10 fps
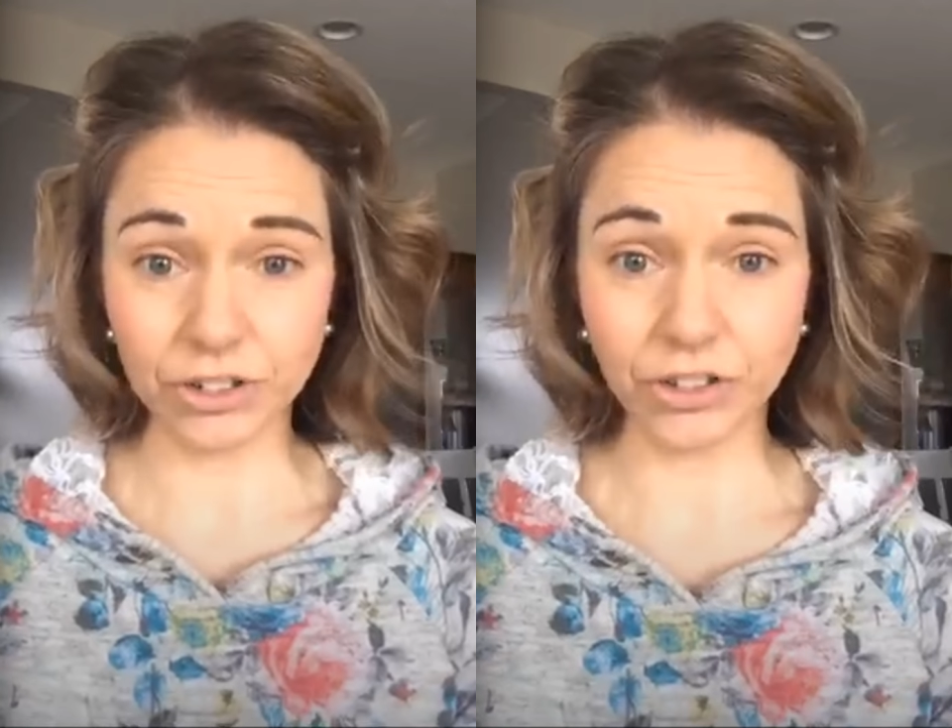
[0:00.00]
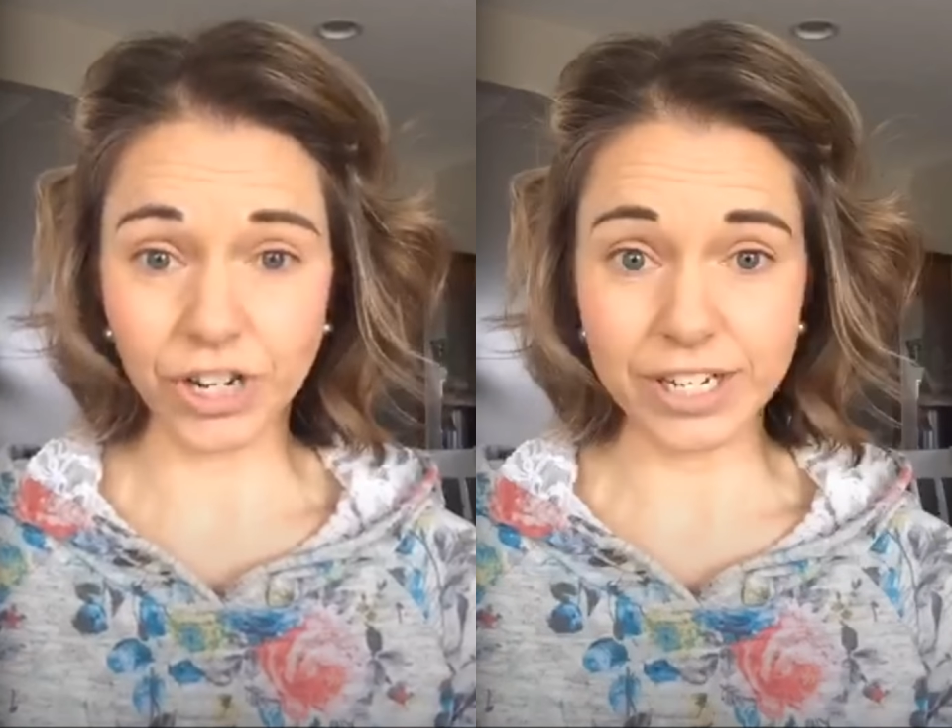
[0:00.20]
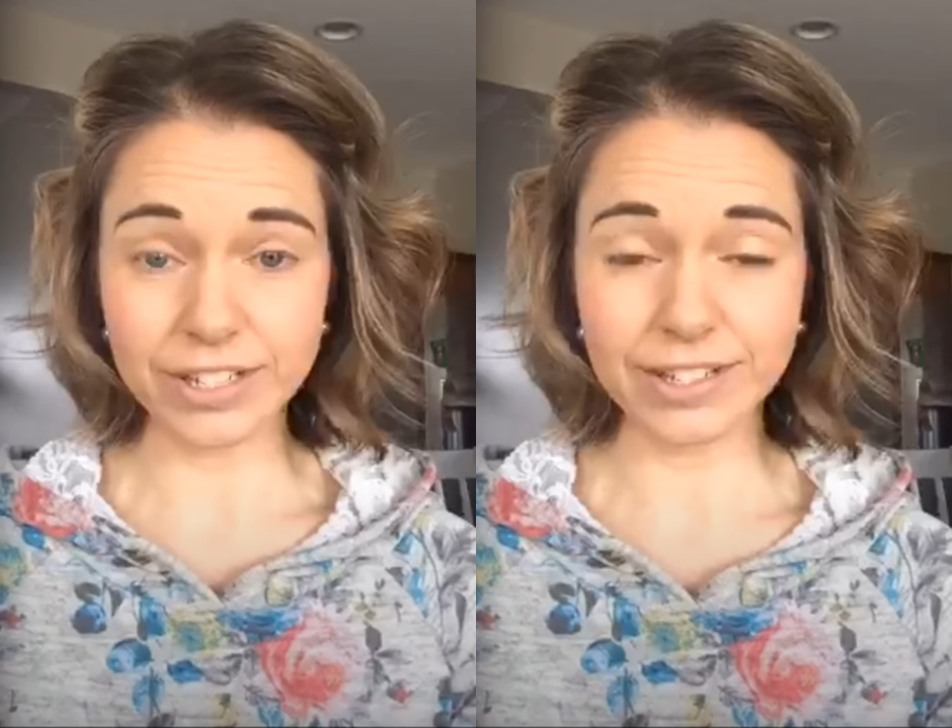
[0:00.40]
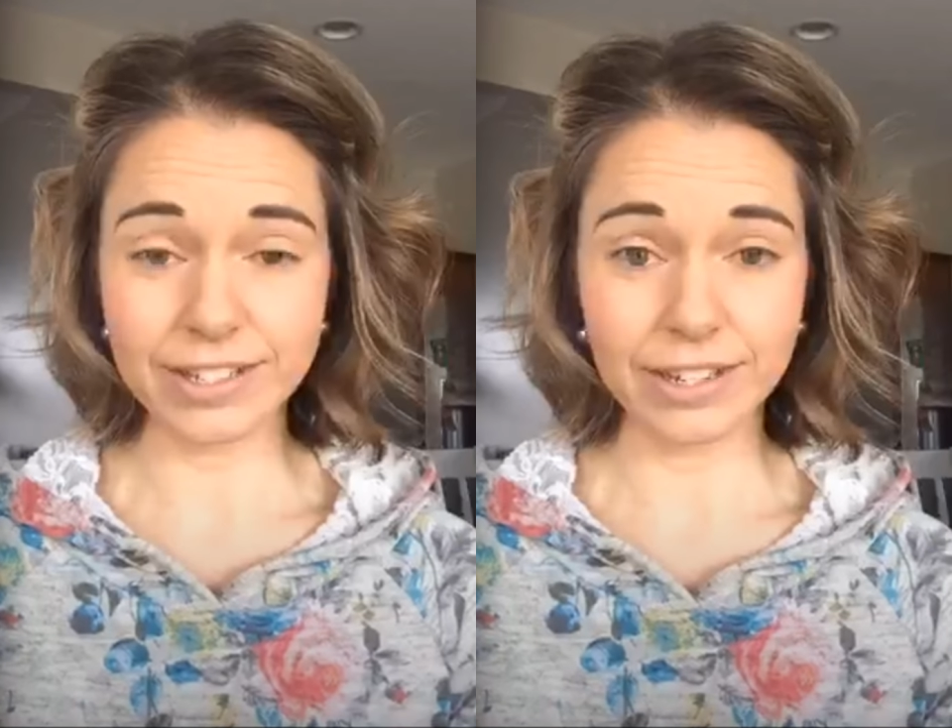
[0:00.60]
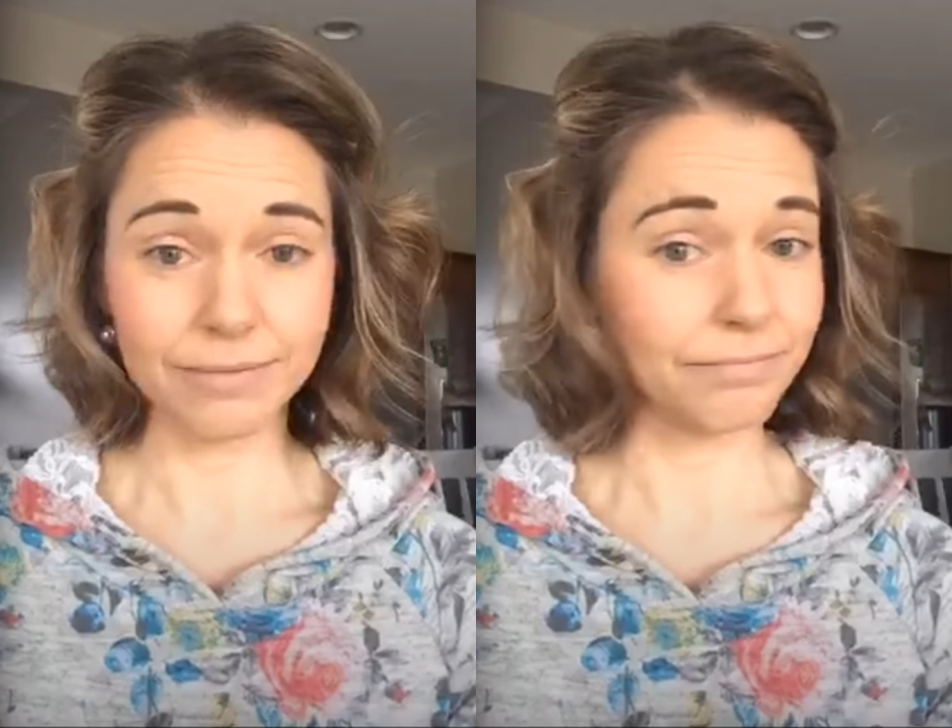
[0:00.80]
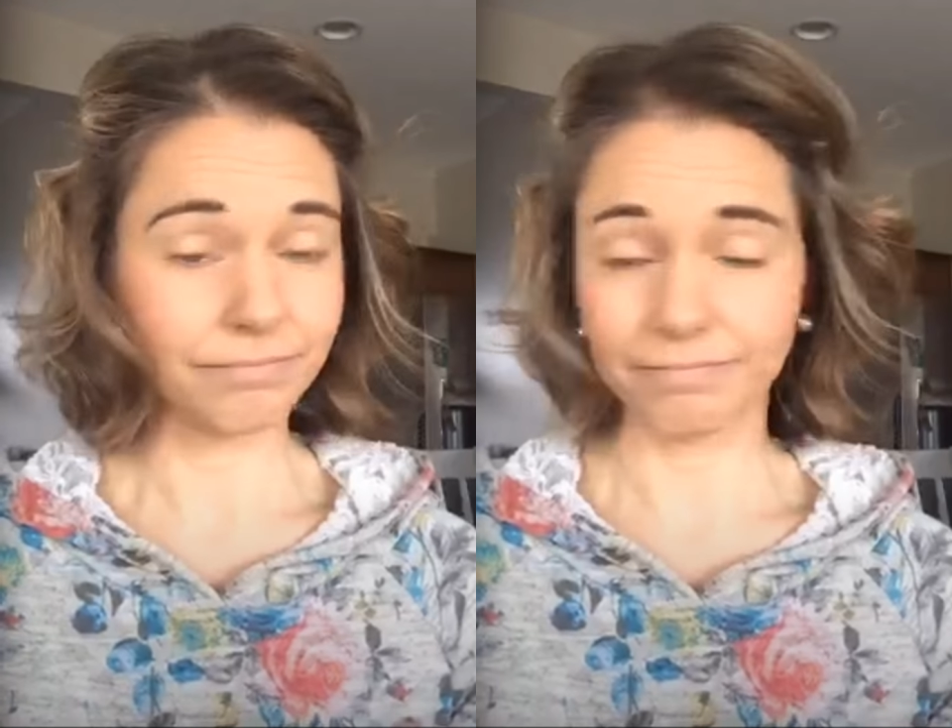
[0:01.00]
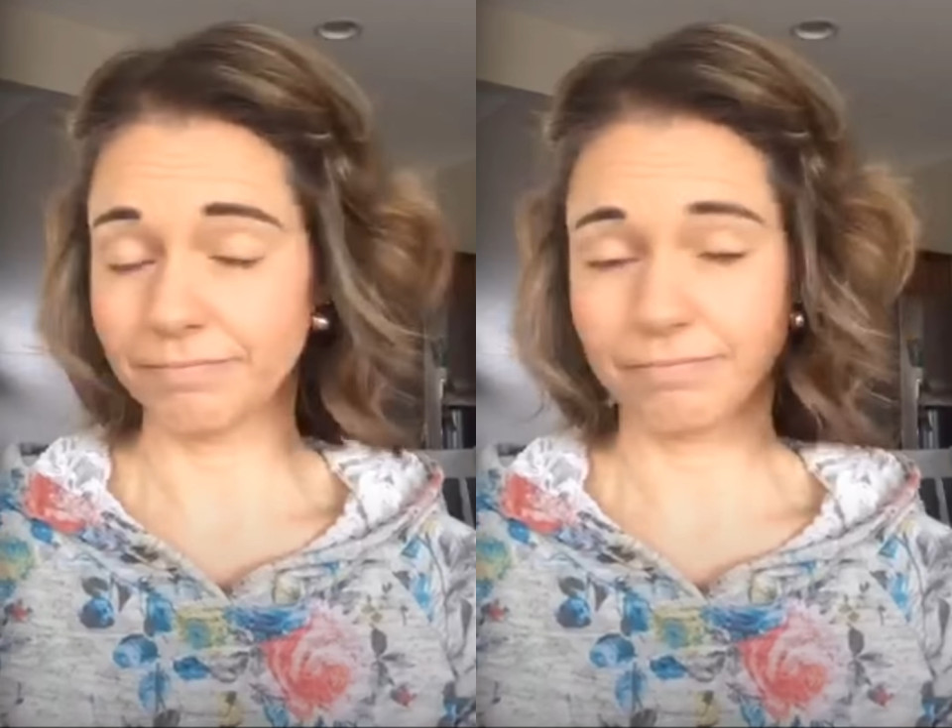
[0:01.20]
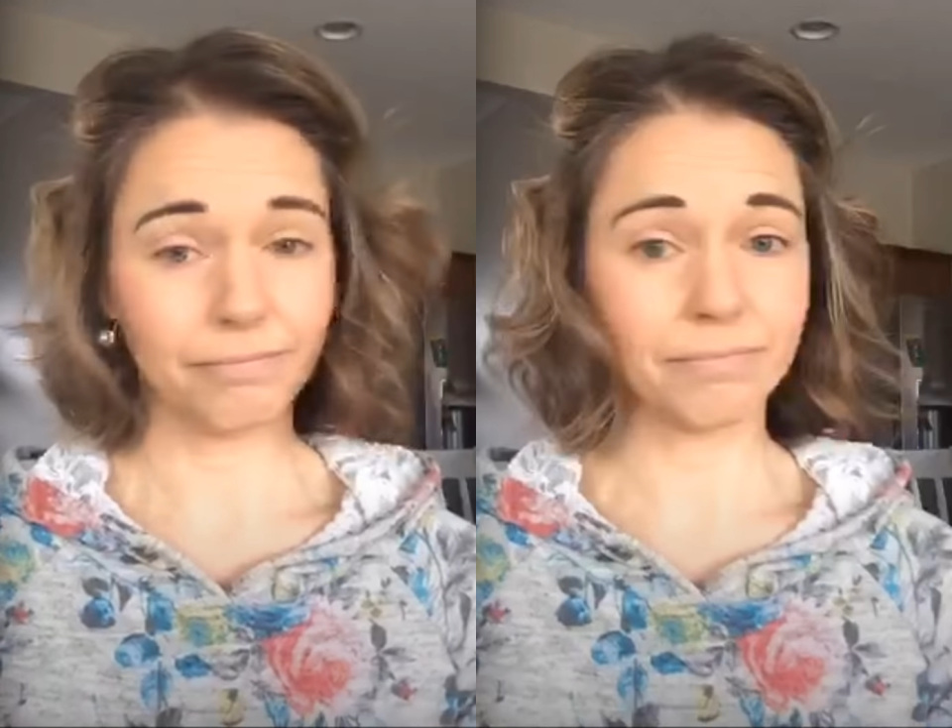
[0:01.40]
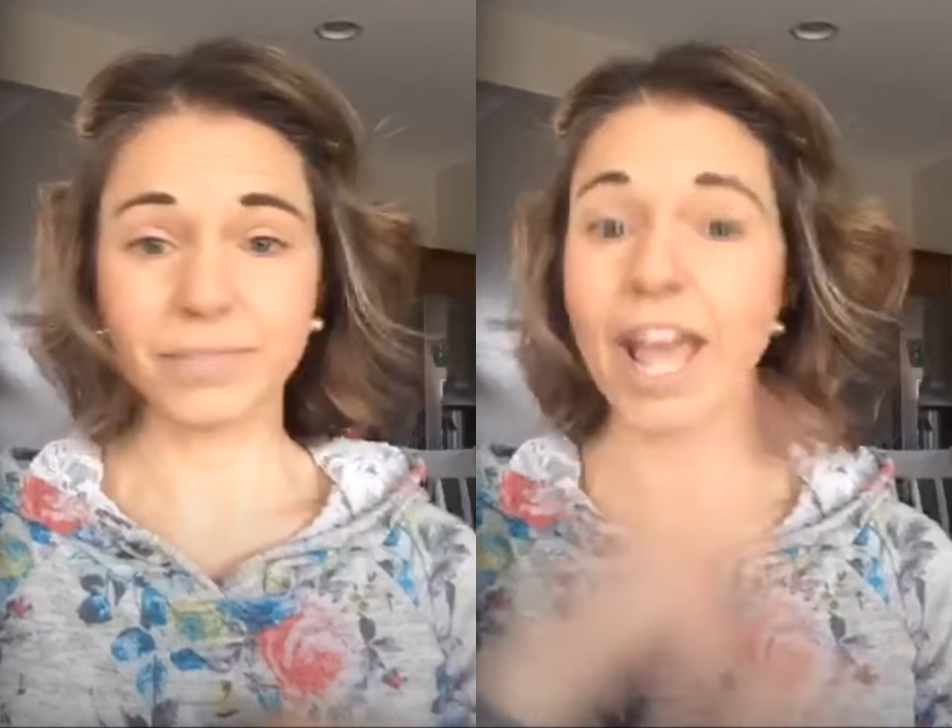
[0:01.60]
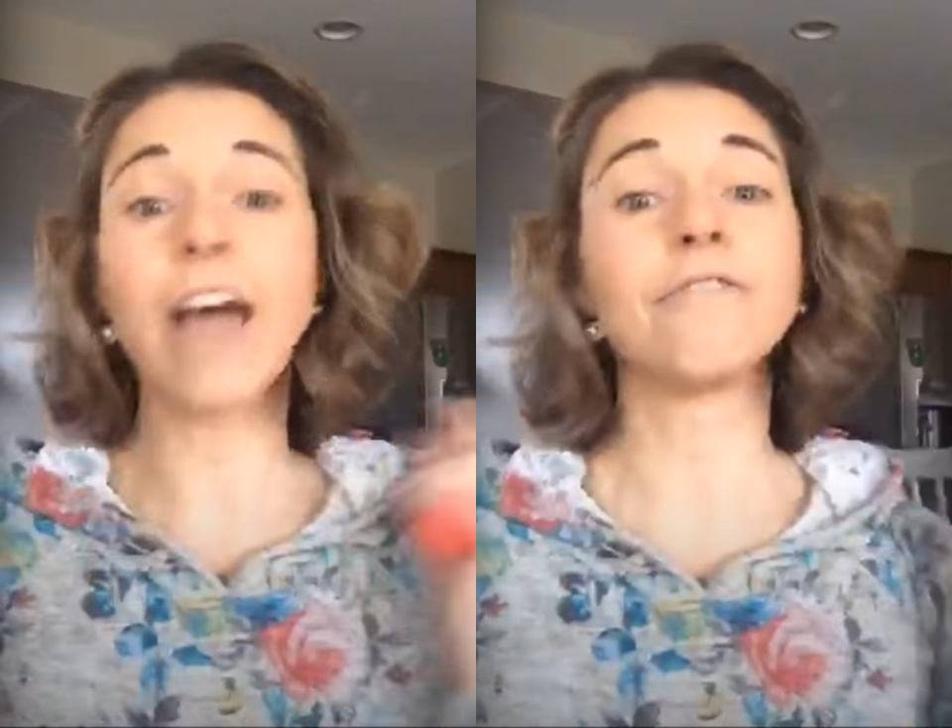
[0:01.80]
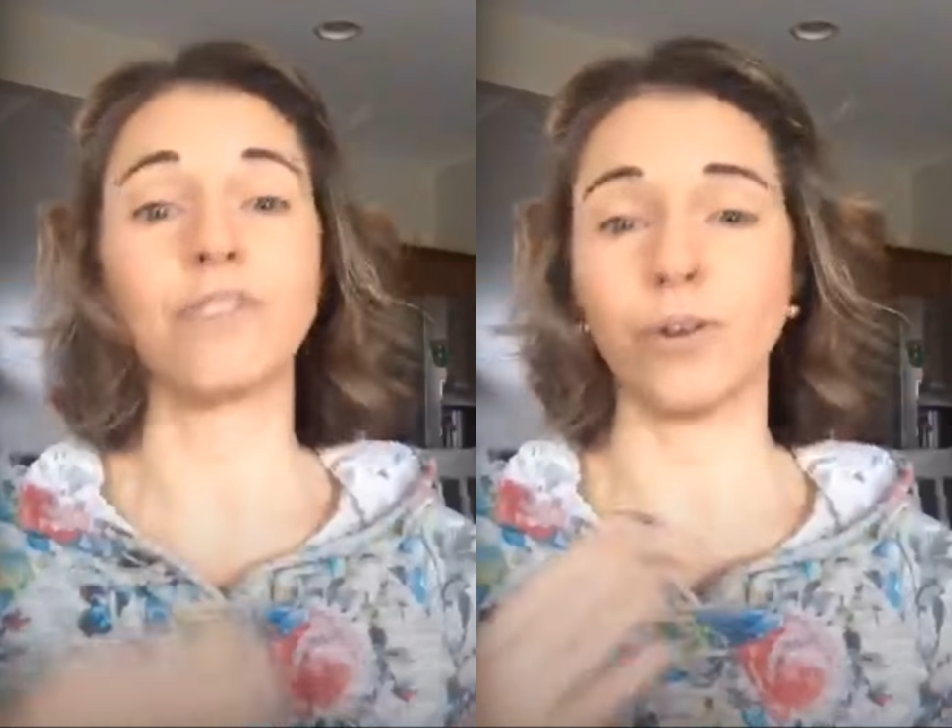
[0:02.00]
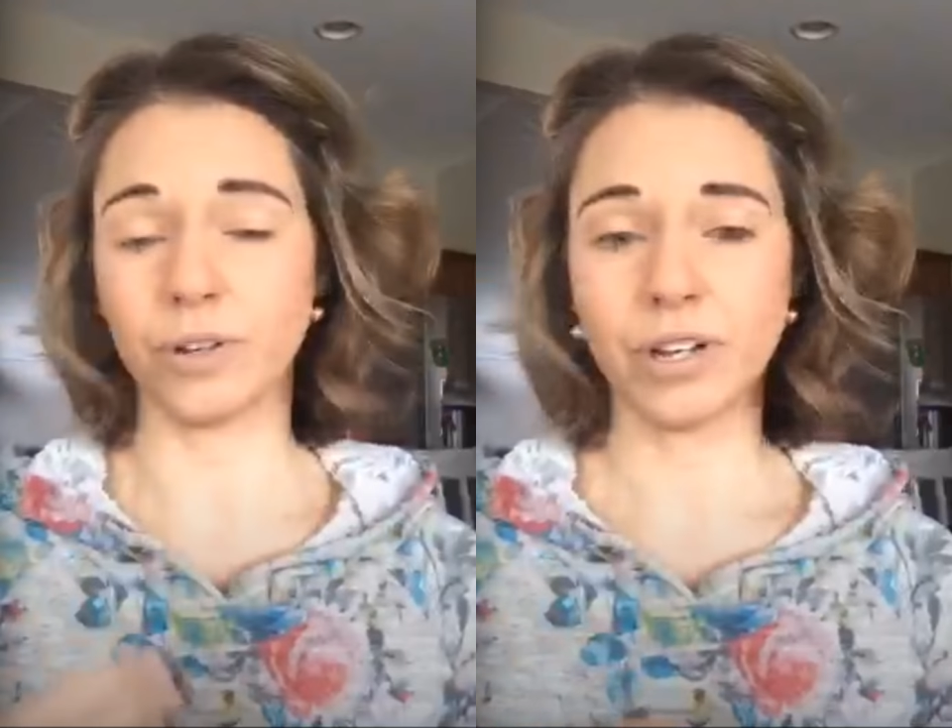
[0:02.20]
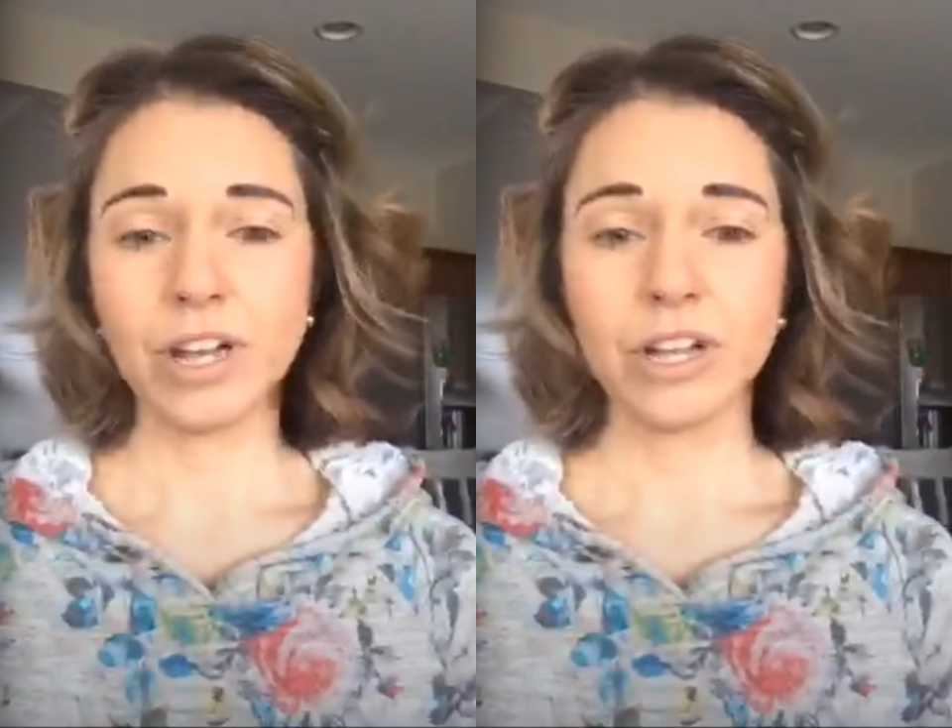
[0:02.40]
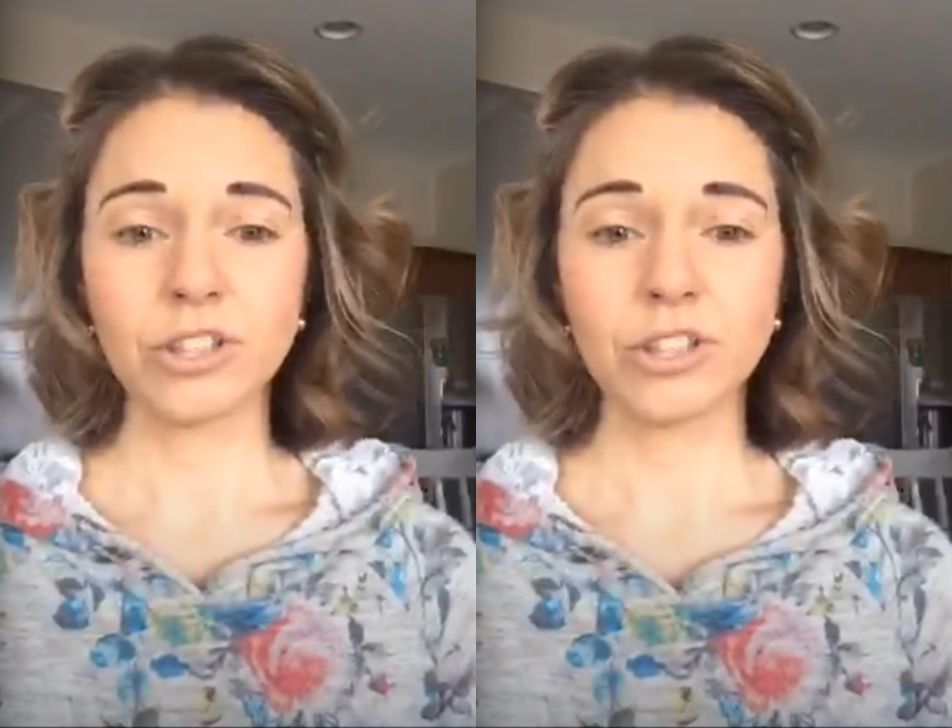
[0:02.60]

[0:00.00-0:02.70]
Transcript: increase tenfold.